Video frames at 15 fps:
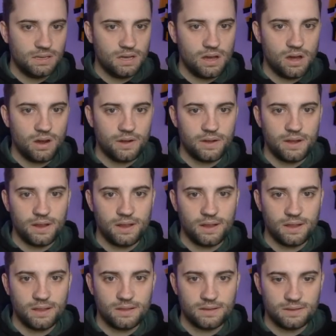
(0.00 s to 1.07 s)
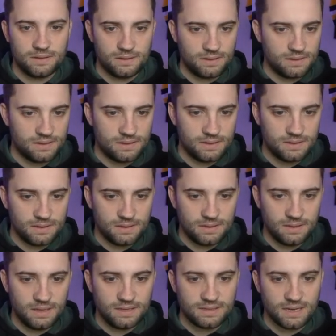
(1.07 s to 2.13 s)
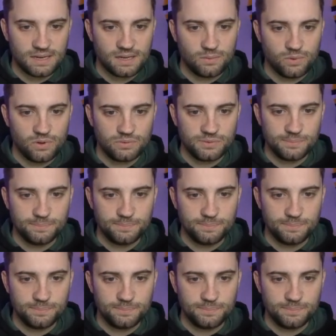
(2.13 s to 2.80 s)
on the attacking roles.